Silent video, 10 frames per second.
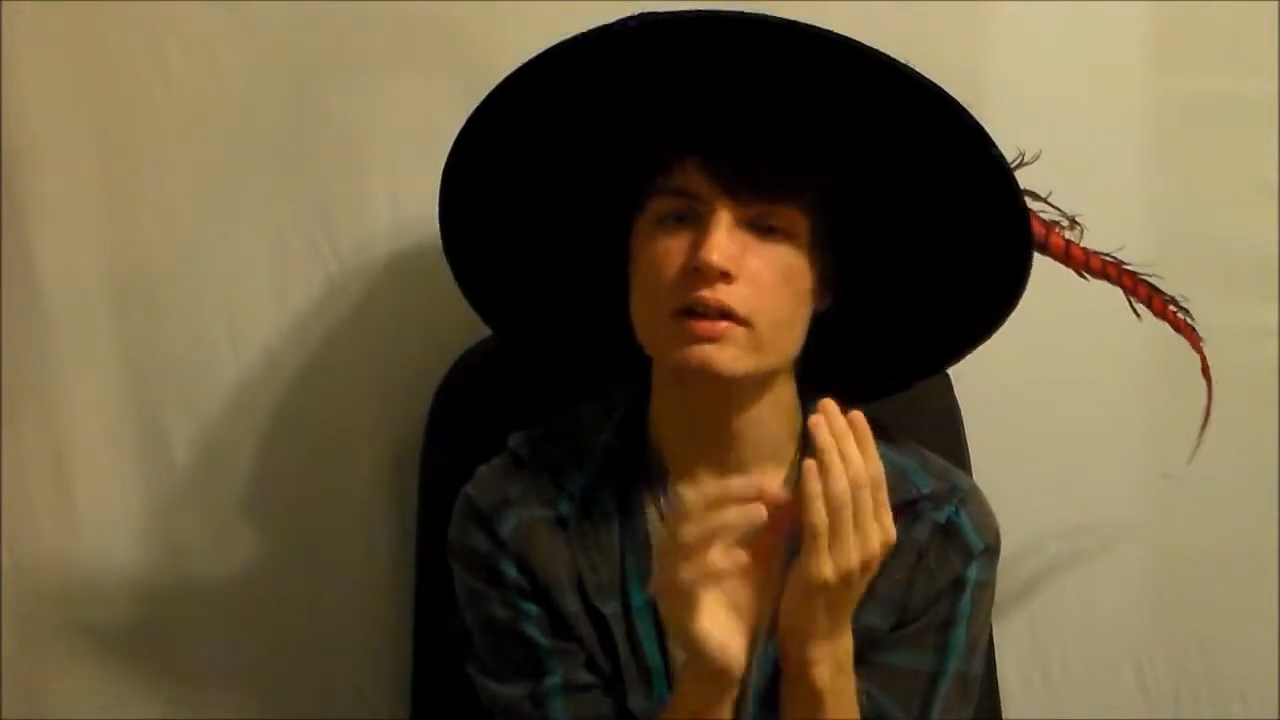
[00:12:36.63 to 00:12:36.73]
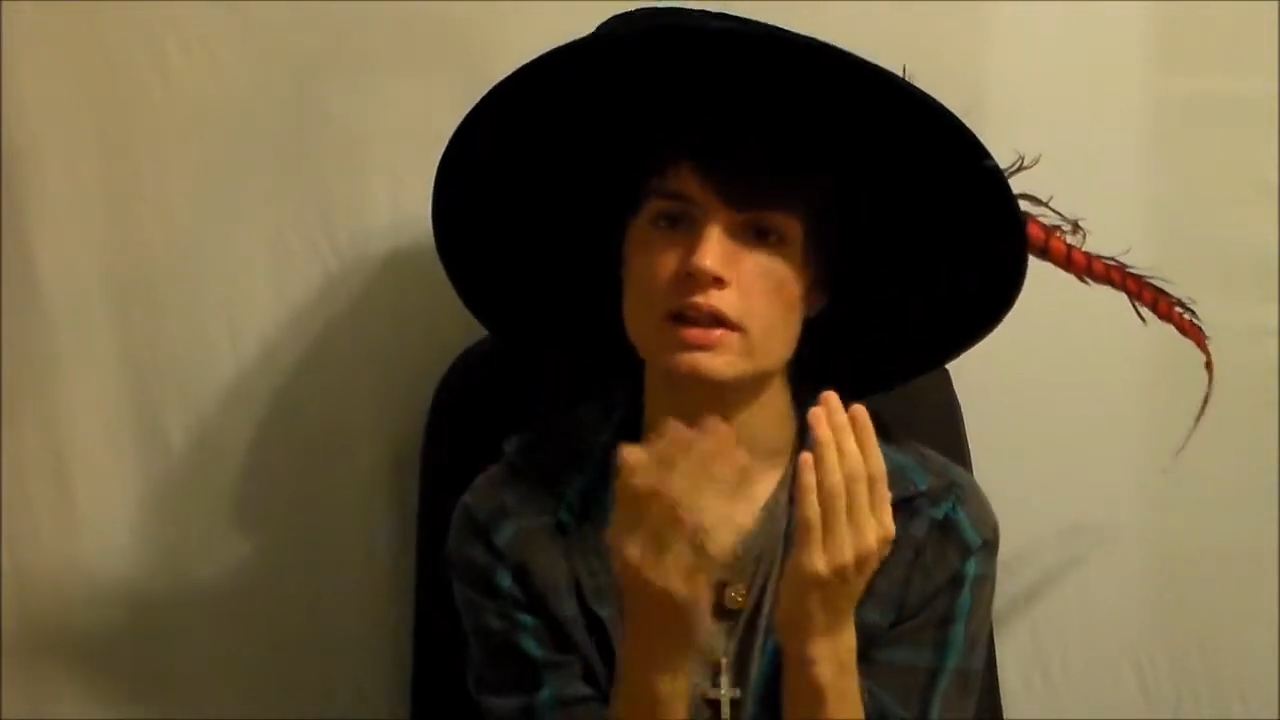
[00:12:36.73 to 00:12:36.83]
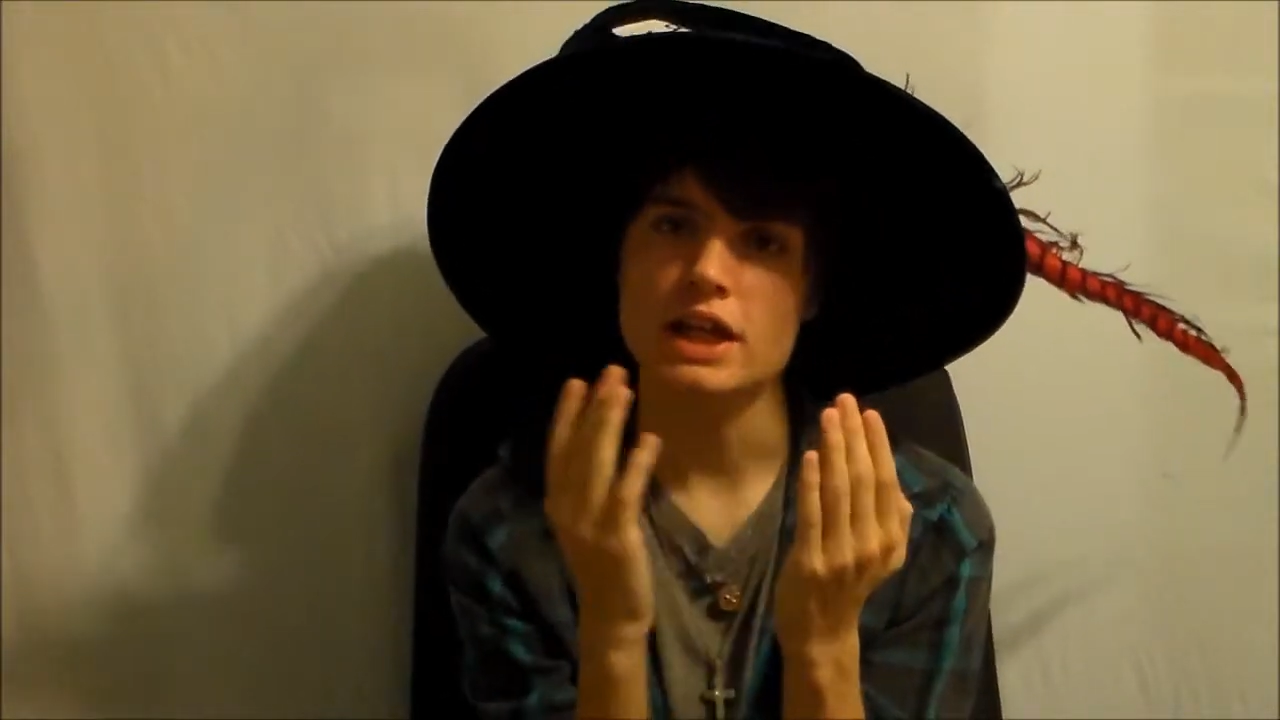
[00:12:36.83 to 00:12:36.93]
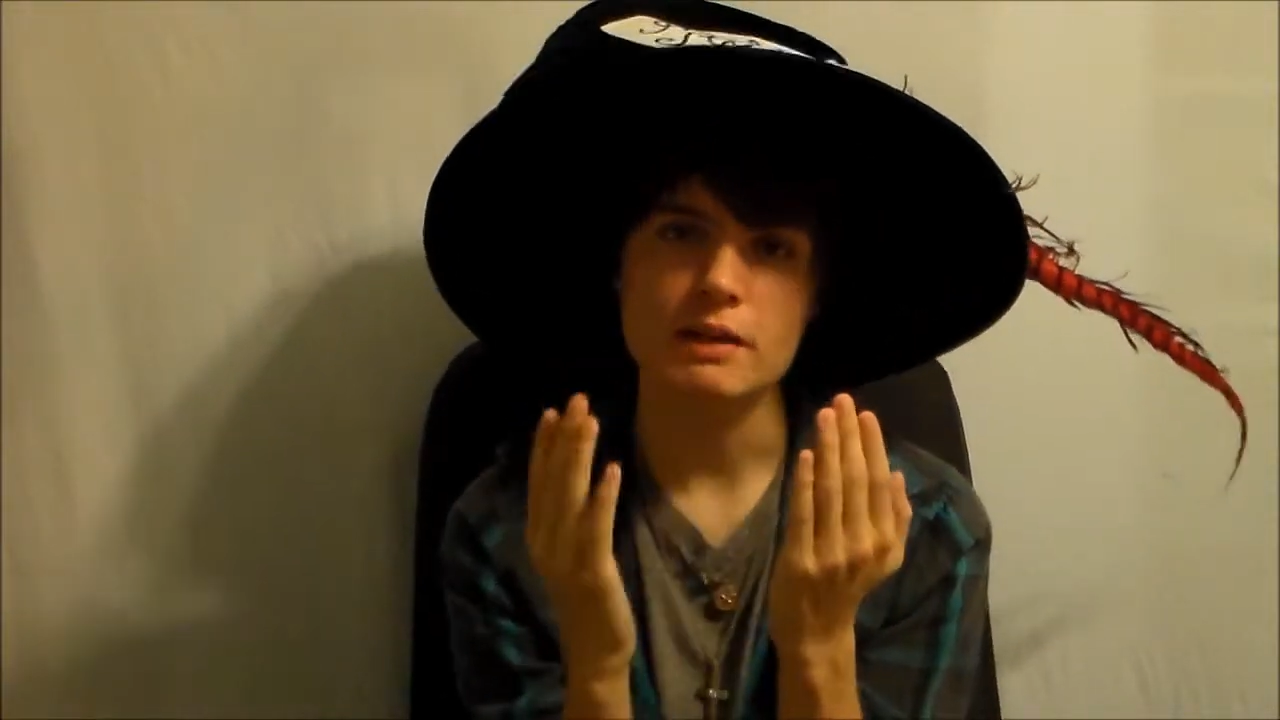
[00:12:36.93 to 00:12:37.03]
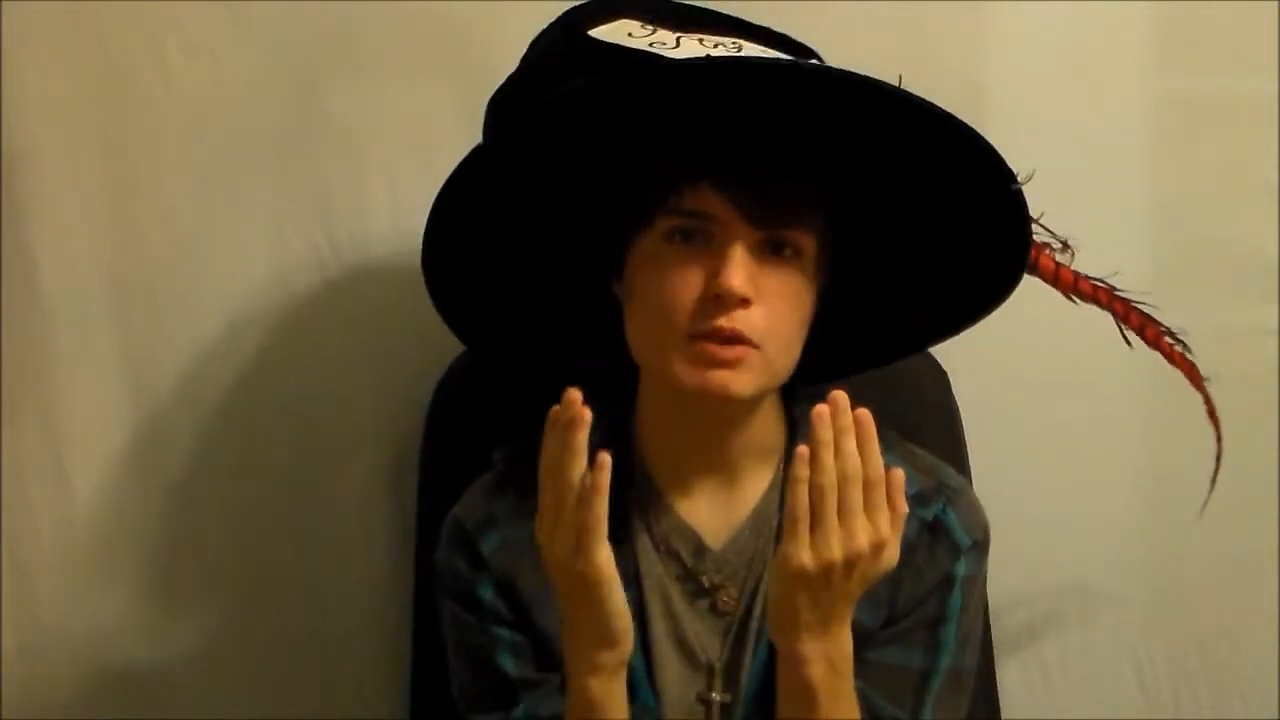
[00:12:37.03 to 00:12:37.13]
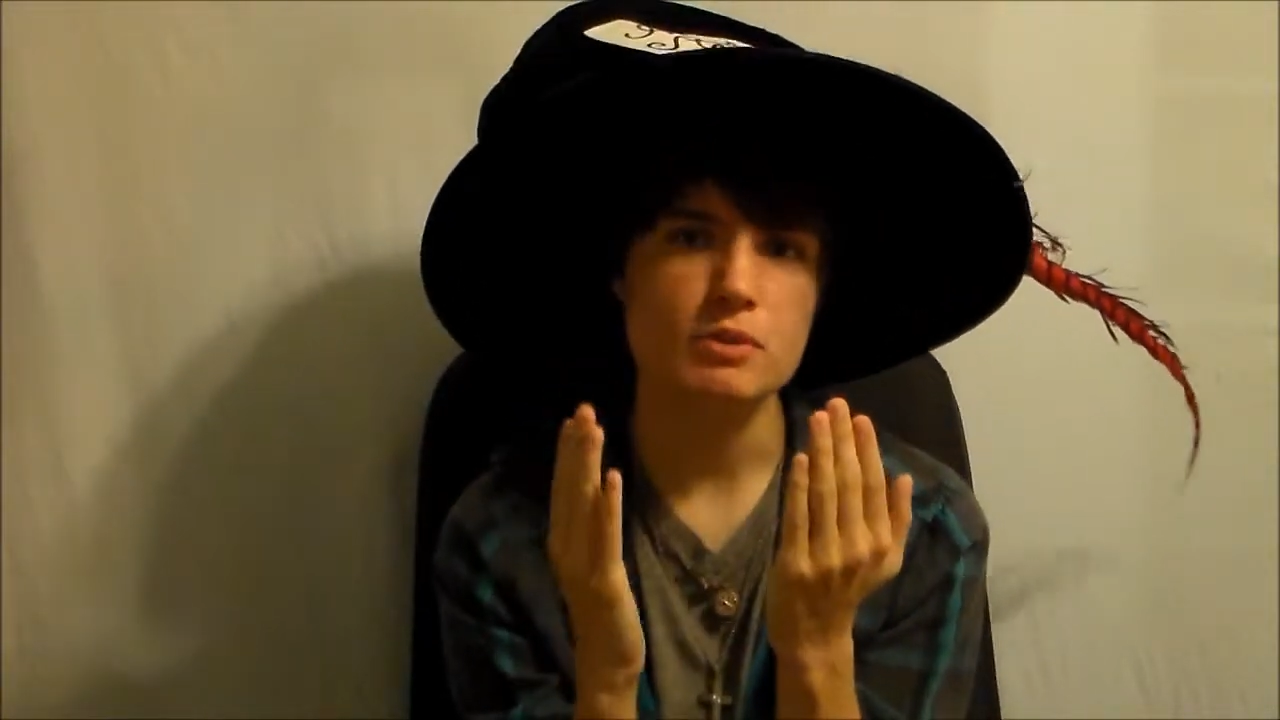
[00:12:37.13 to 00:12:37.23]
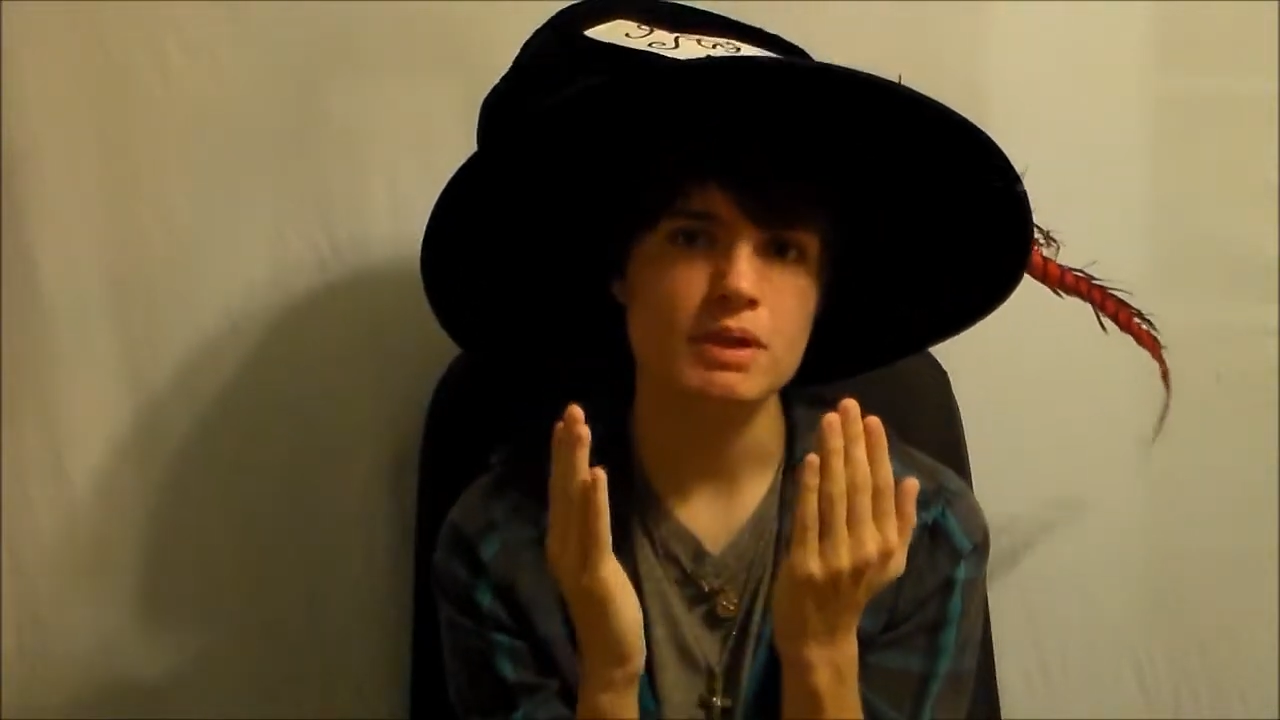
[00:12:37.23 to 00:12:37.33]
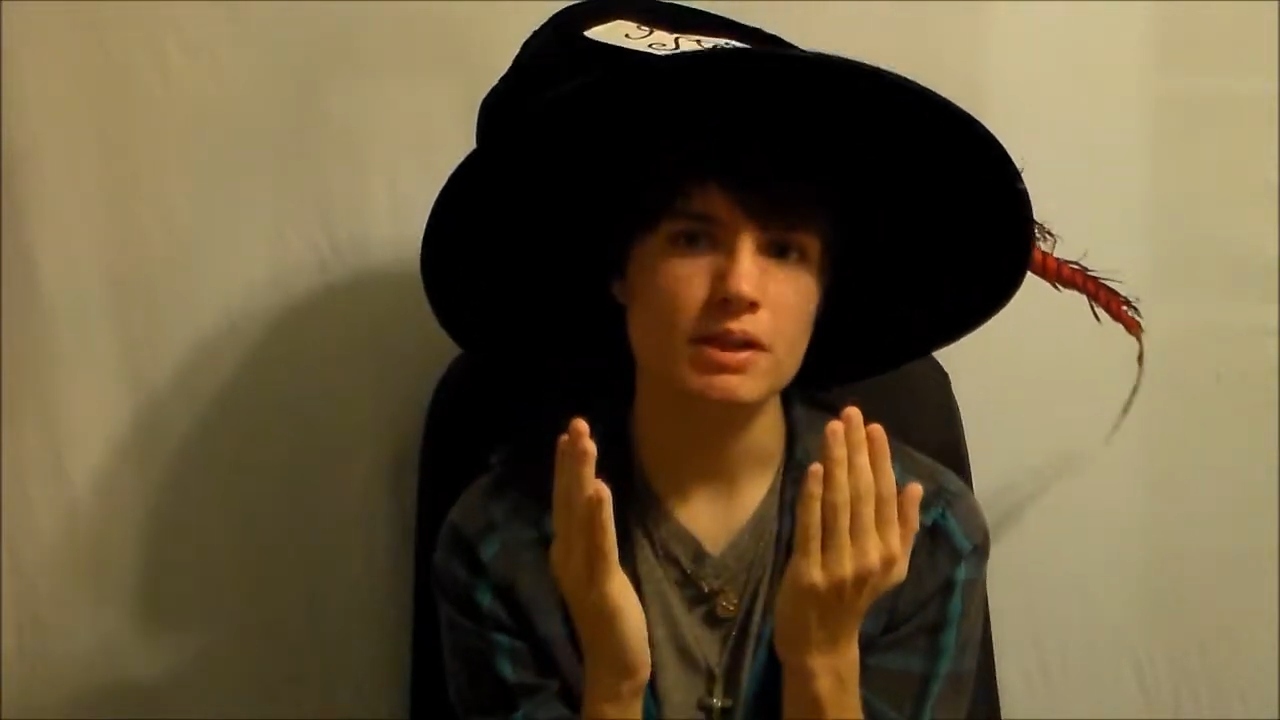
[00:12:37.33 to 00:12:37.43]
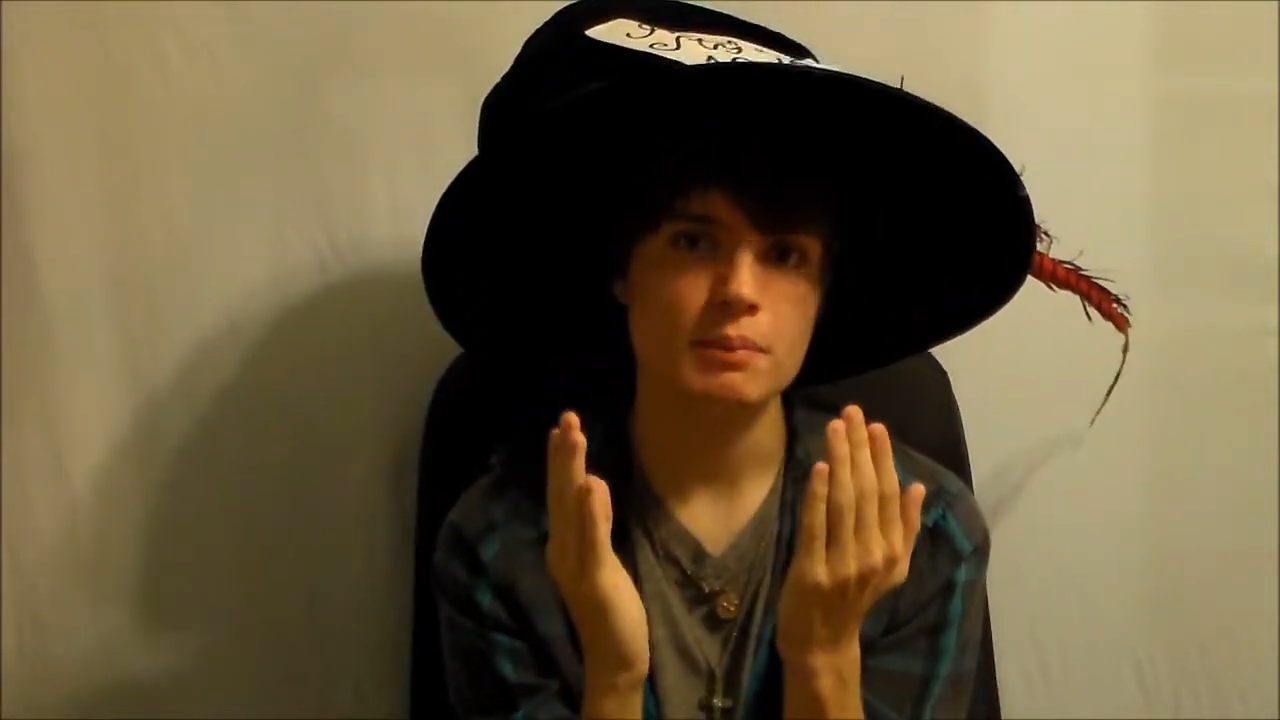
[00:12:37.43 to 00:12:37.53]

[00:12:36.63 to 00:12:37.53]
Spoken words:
the image may